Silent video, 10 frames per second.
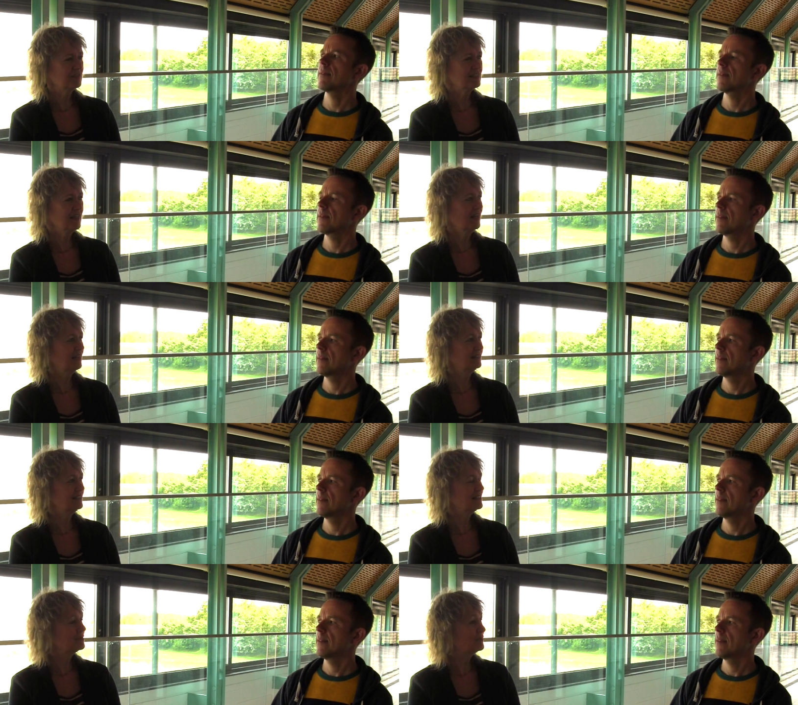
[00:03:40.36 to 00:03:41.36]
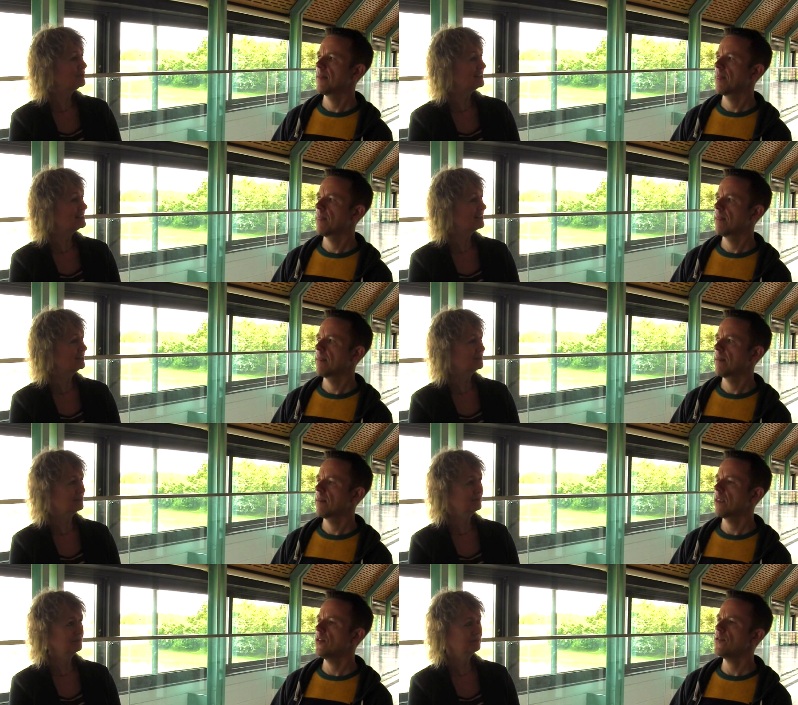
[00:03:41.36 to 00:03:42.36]
Speaker 1: If it's there, it needs to be written down.
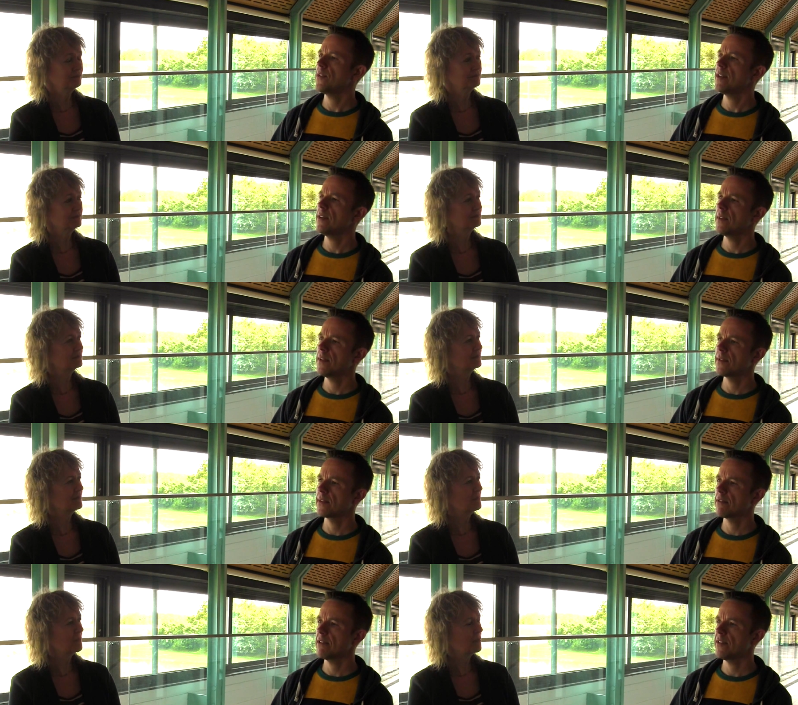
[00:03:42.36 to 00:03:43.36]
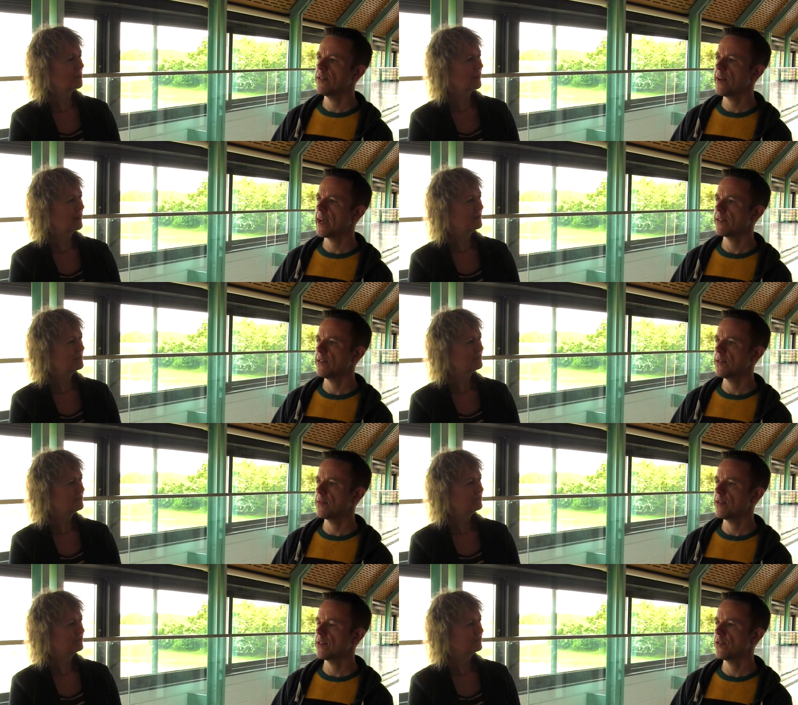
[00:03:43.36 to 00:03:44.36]
Speaker 2: They do say, don't they, that the creative act is
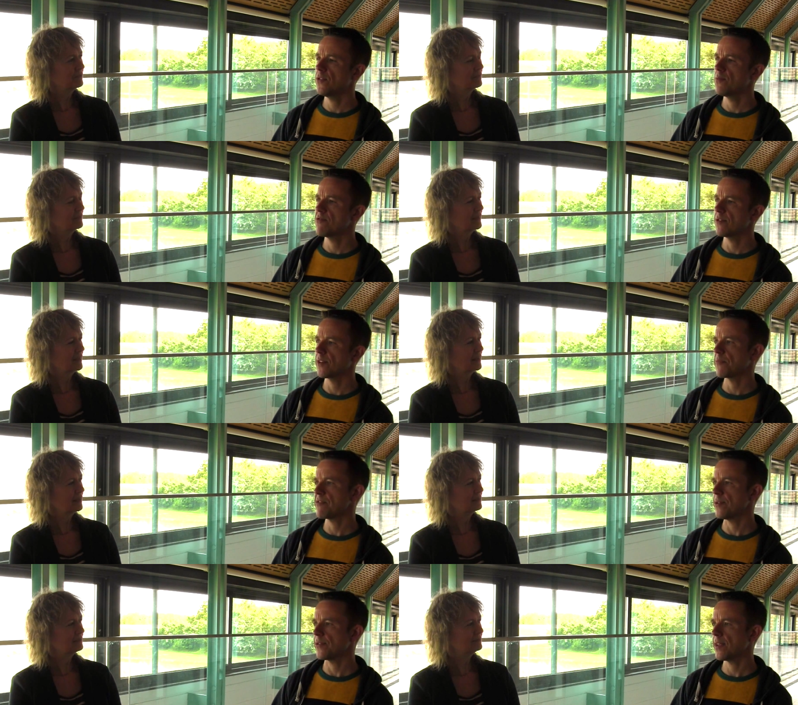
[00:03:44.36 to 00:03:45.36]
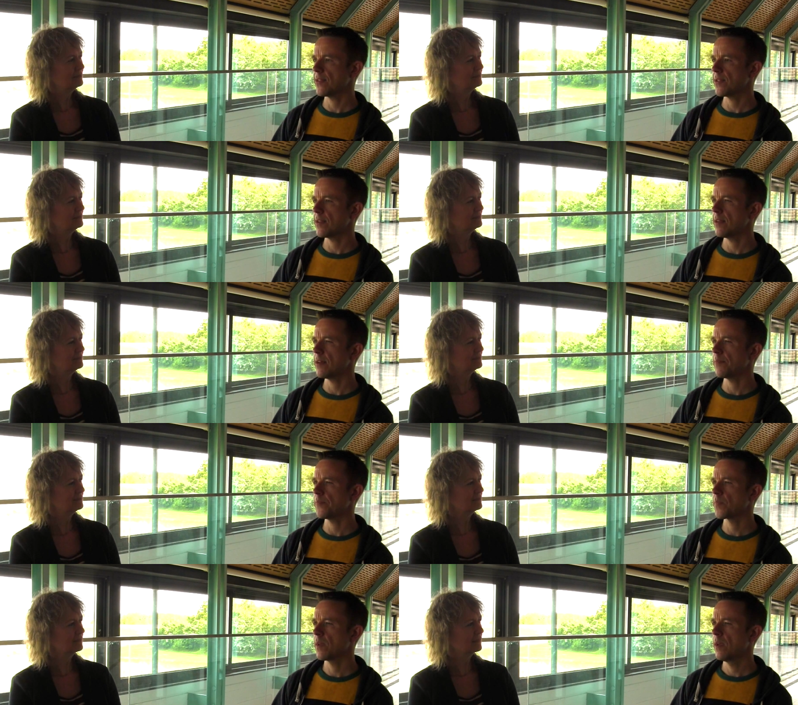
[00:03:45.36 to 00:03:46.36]
a, is a two-pronged approach. There's the,
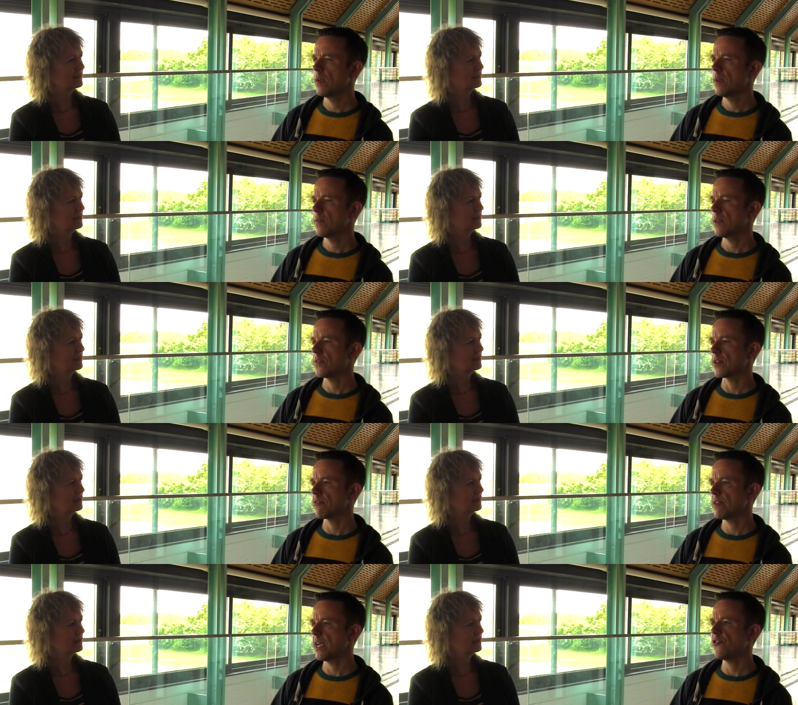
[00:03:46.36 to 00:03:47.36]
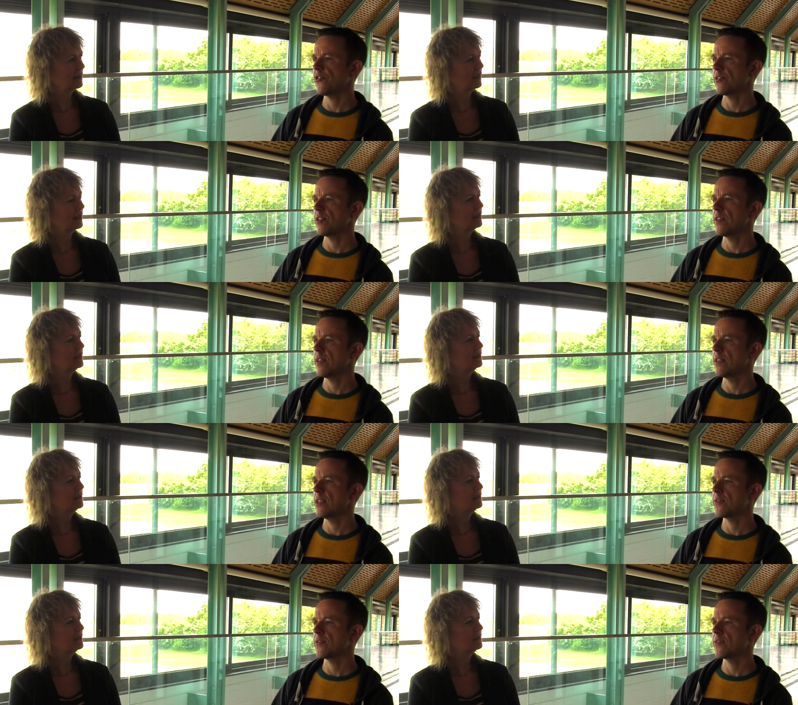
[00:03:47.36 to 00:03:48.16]
um, there's the creation and then